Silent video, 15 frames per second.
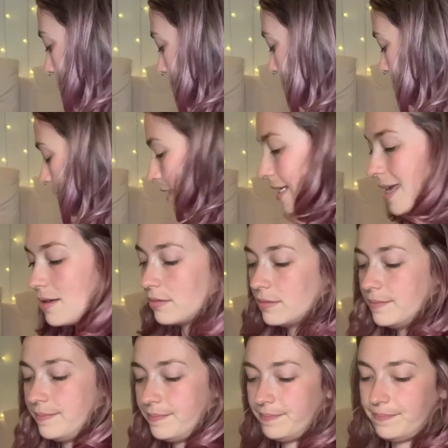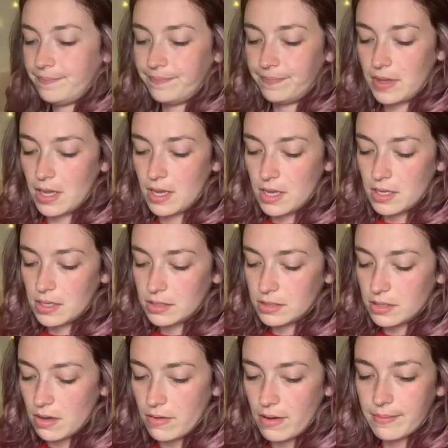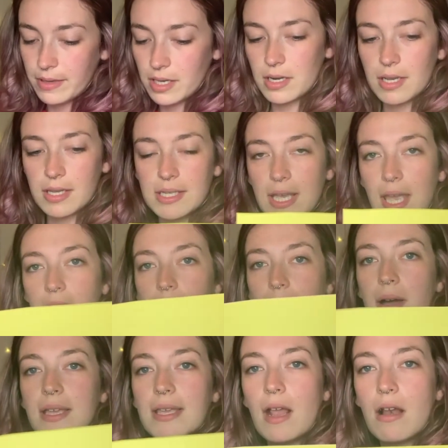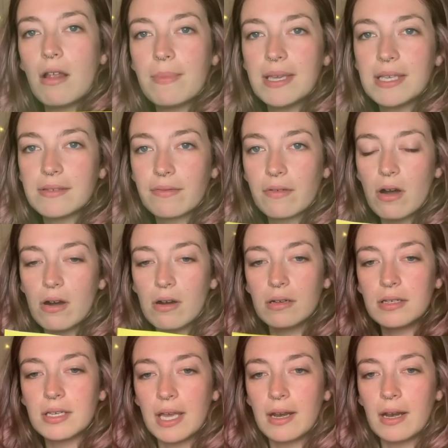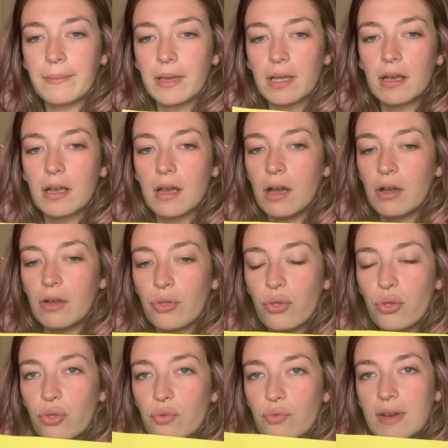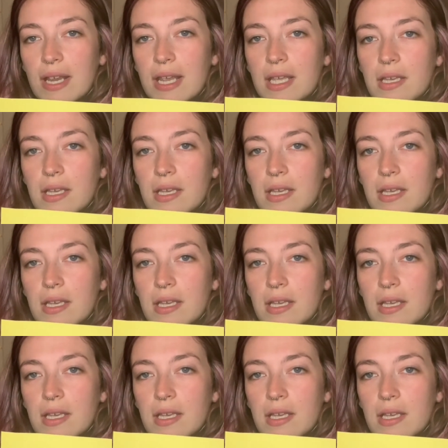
and a tail. So I'm going to take my yellow piece of card and I'm going to cut 3